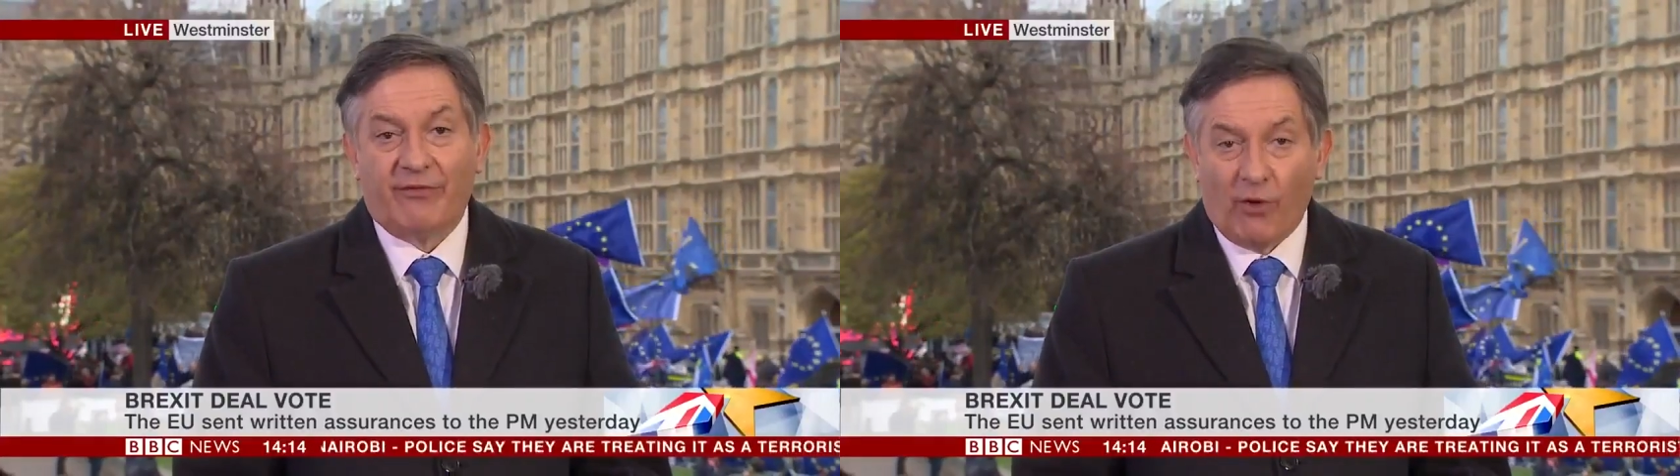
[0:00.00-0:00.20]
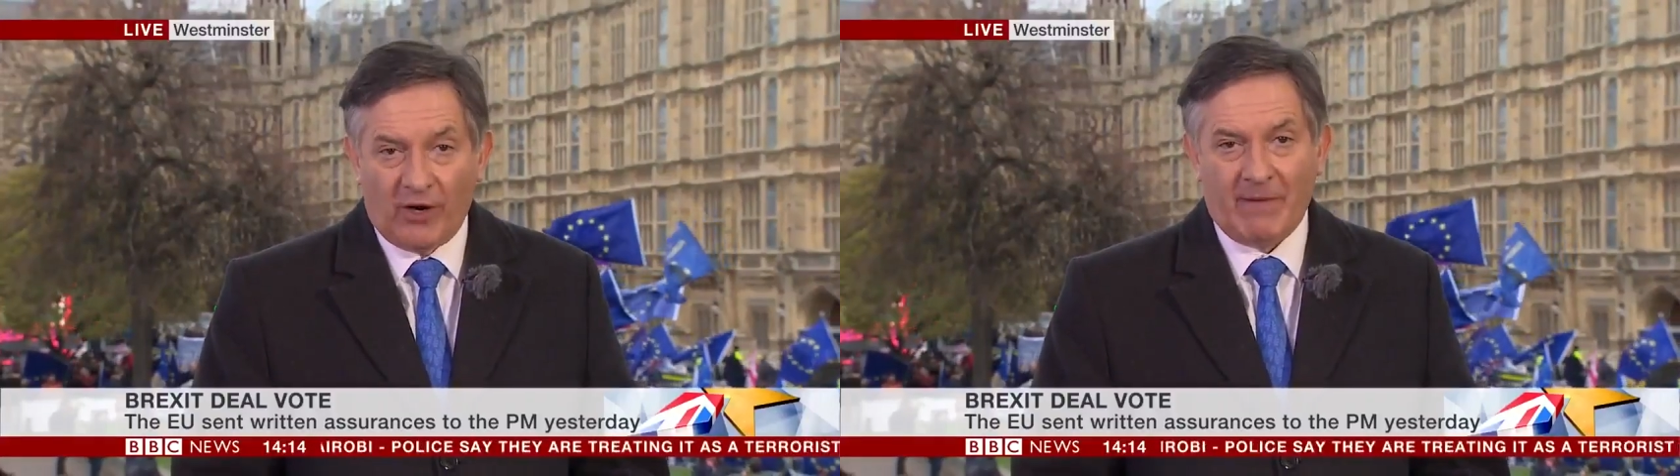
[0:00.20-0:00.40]

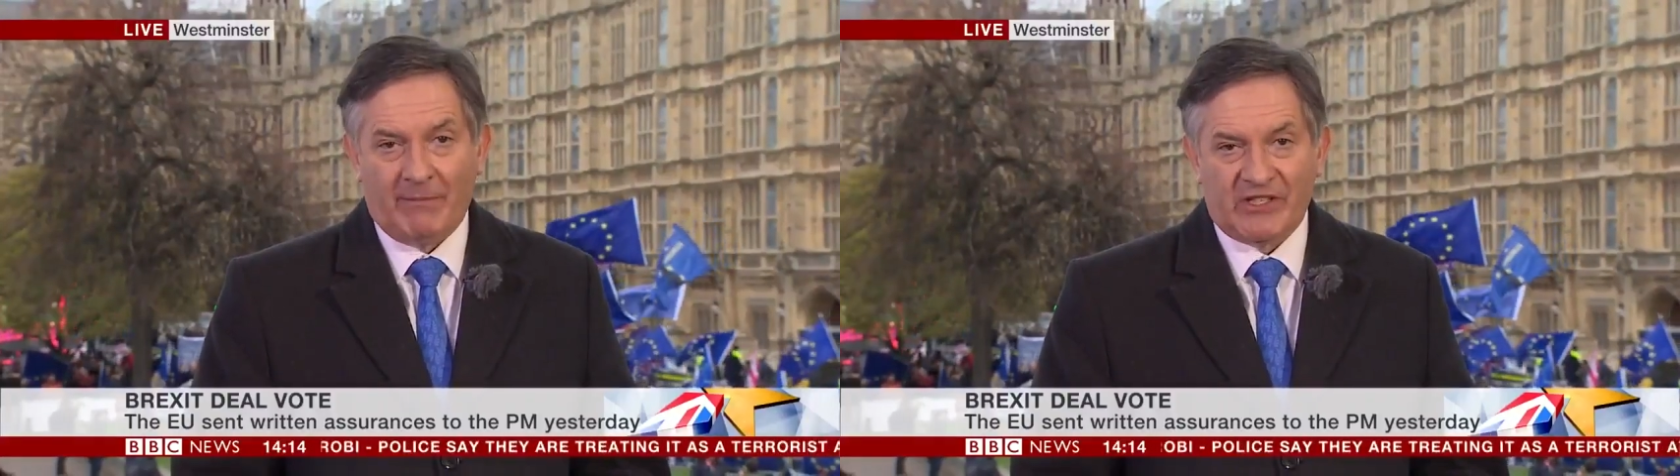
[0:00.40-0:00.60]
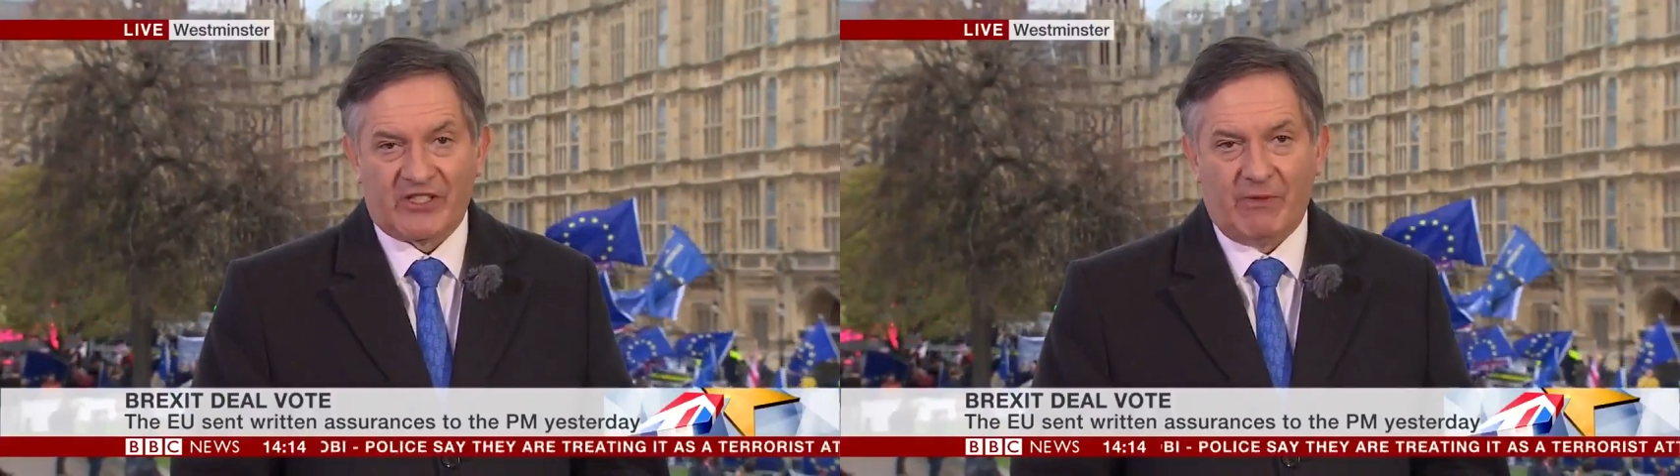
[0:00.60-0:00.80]
four
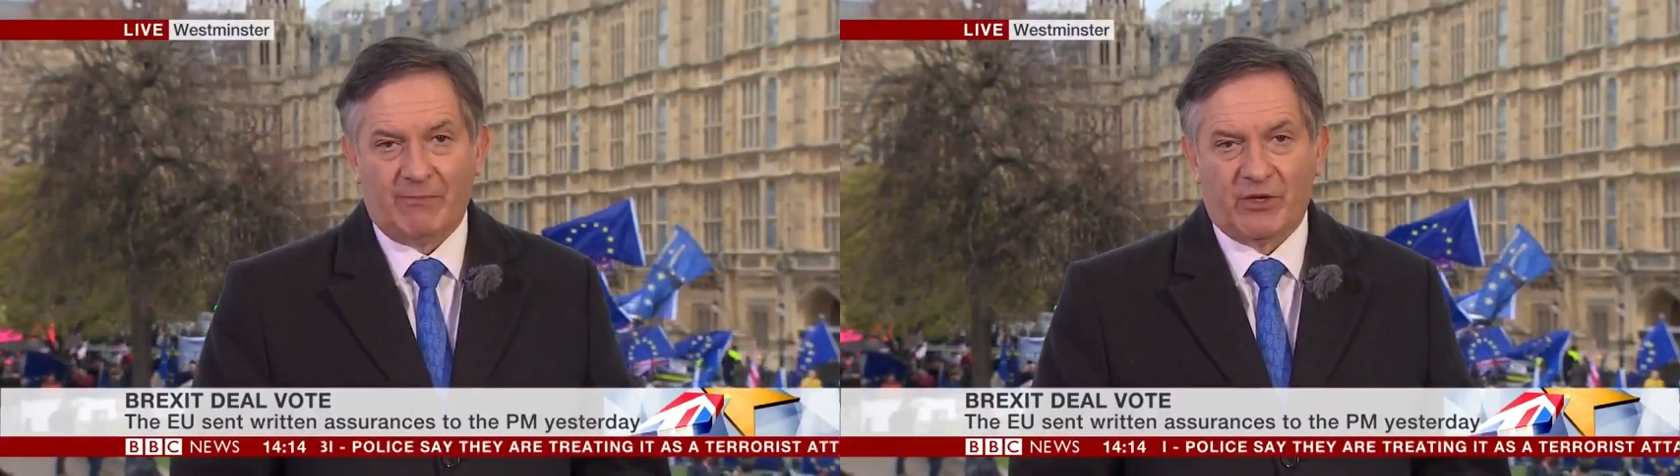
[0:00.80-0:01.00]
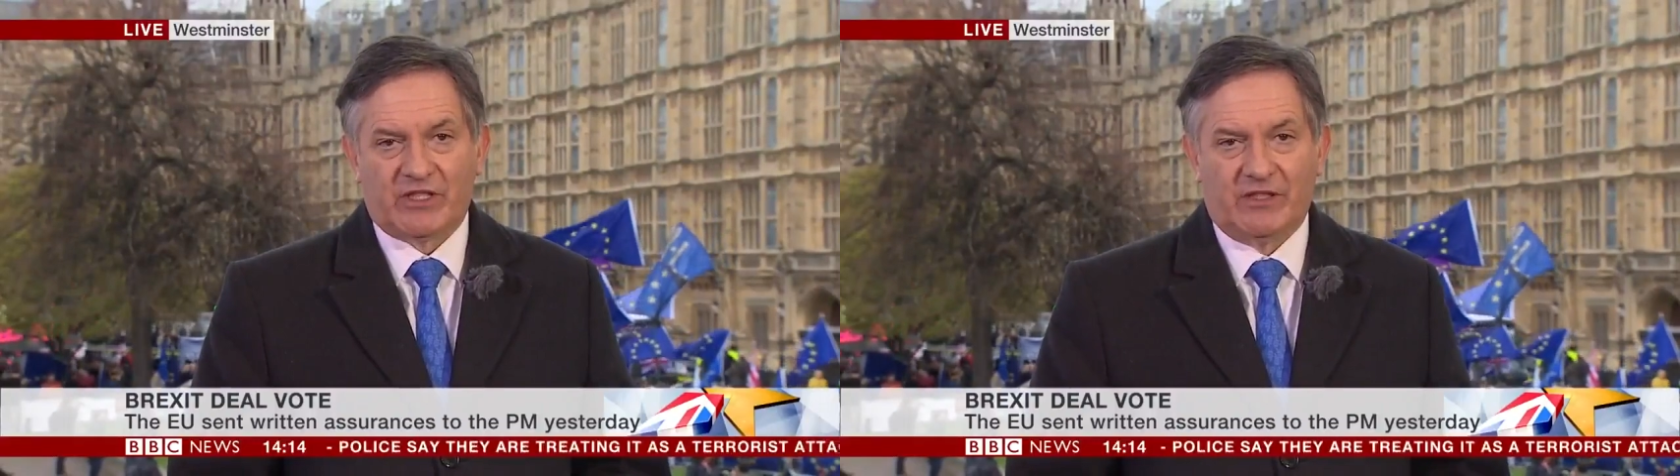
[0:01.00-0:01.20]
amendments to
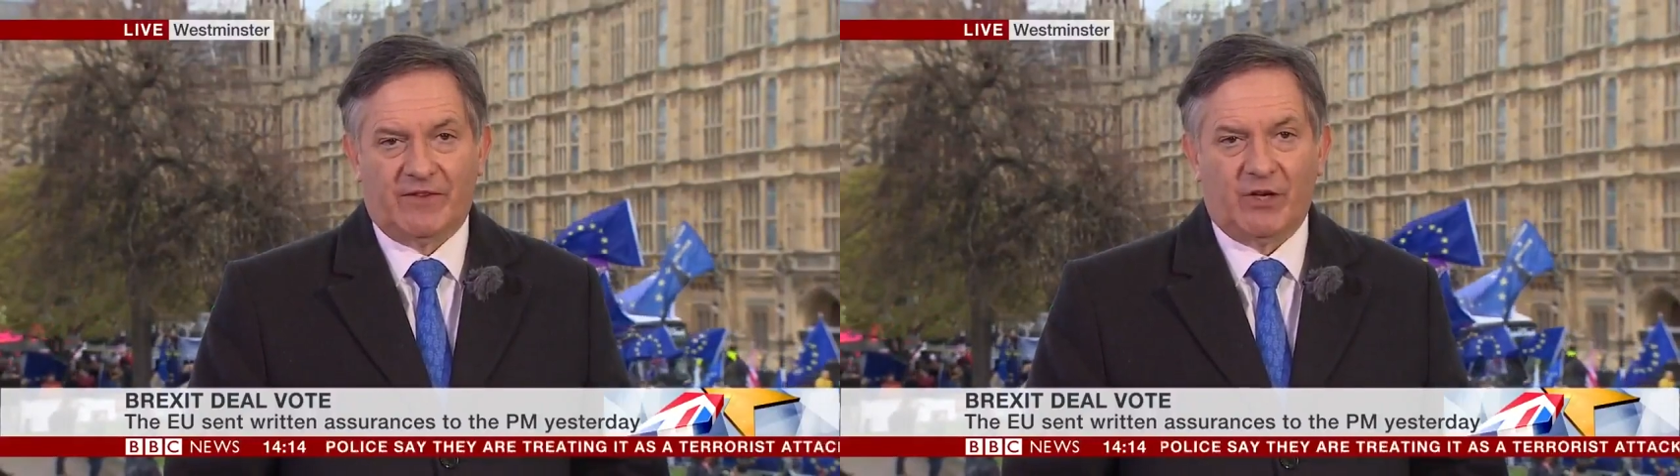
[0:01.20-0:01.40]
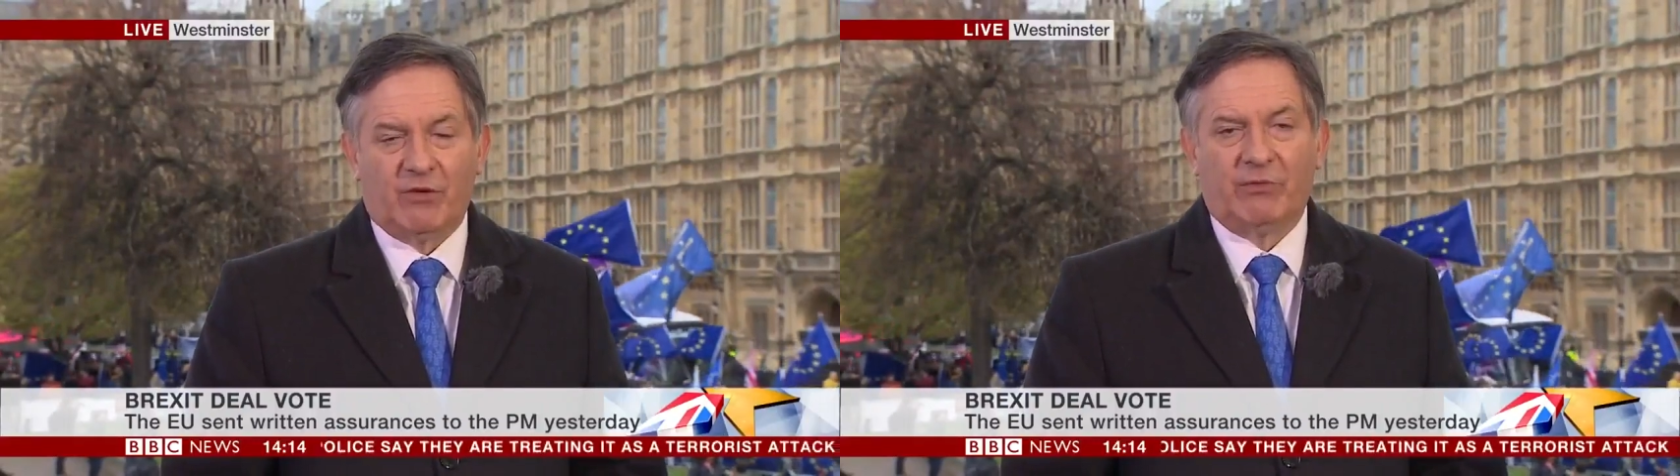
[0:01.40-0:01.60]
be put to the vote.